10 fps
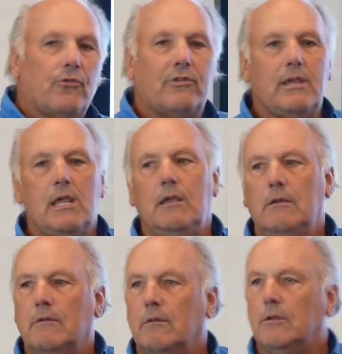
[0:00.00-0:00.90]

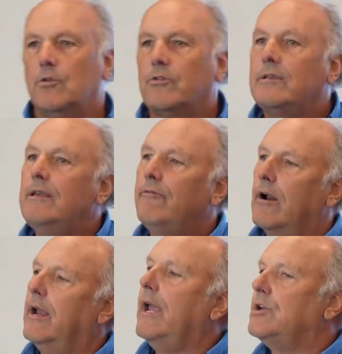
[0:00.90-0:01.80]
see
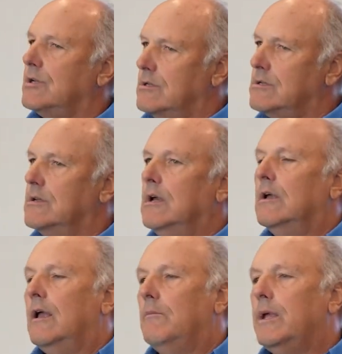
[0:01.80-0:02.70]
variations
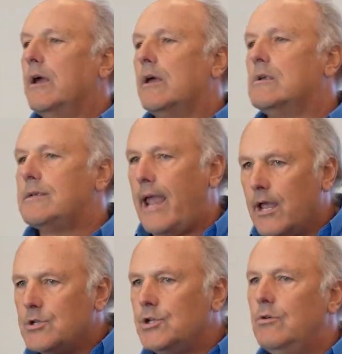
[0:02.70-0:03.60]
because
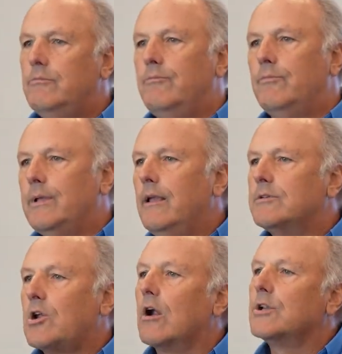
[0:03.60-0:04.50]
as you
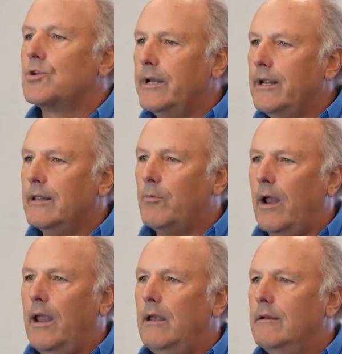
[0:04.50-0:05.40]
start treating the
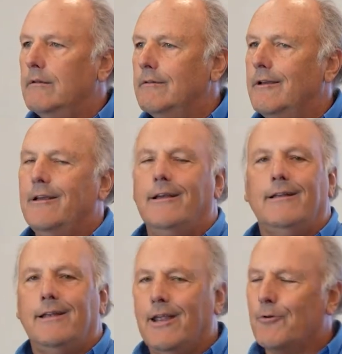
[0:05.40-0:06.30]
brain,
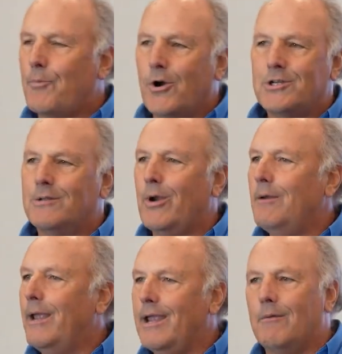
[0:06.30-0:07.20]
different parts of the
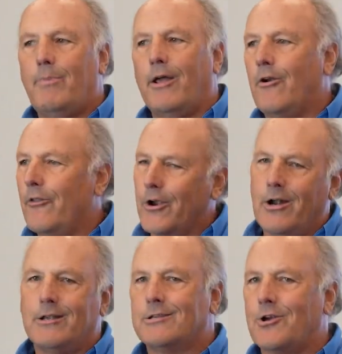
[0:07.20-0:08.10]
brain may get better. They're
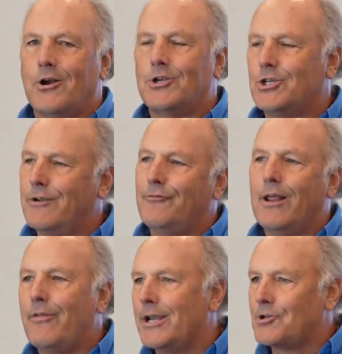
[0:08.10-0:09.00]
going to start
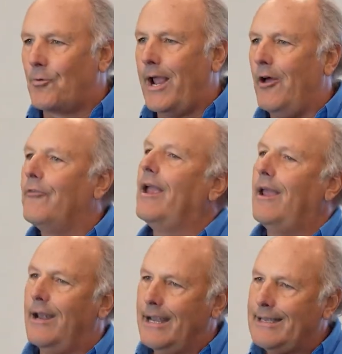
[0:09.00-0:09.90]
shifting things around,
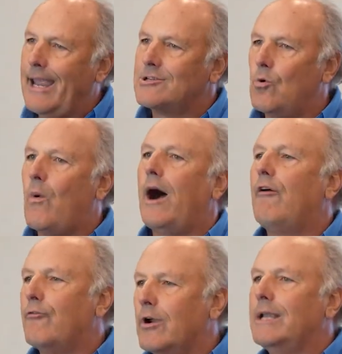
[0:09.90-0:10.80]
and it takes a
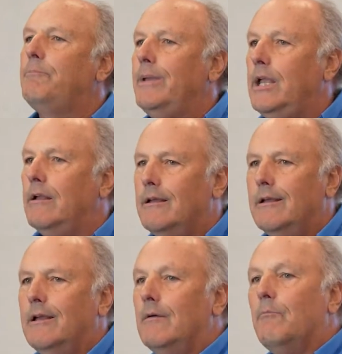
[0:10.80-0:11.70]
while for it to be
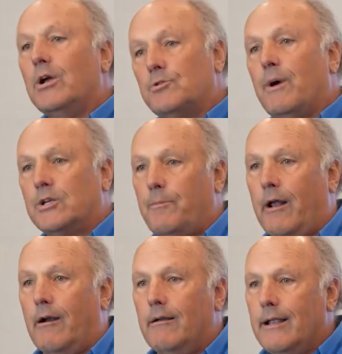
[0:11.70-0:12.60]
much, much
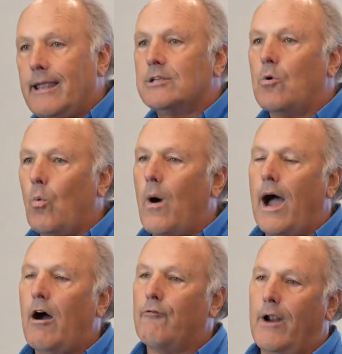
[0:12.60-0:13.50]
better. It takes a
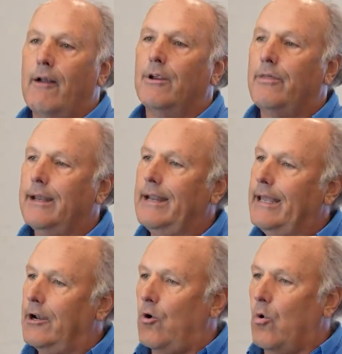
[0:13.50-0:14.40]
while for everything to
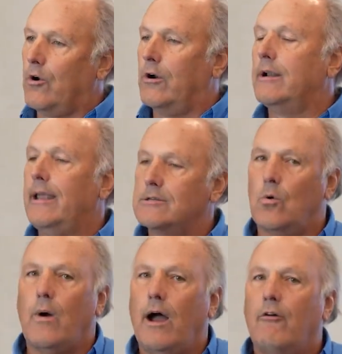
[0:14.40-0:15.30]
get in order. It takes a
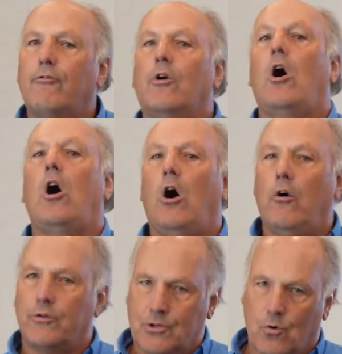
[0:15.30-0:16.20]
while for
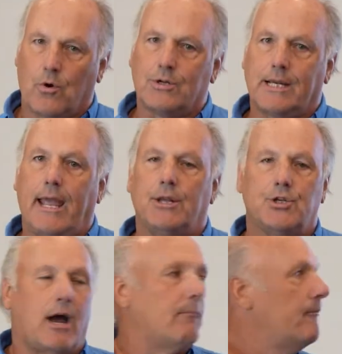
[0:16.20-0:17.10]
all the scores to
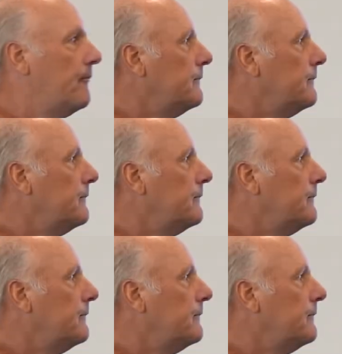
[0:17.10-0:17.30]
catch up.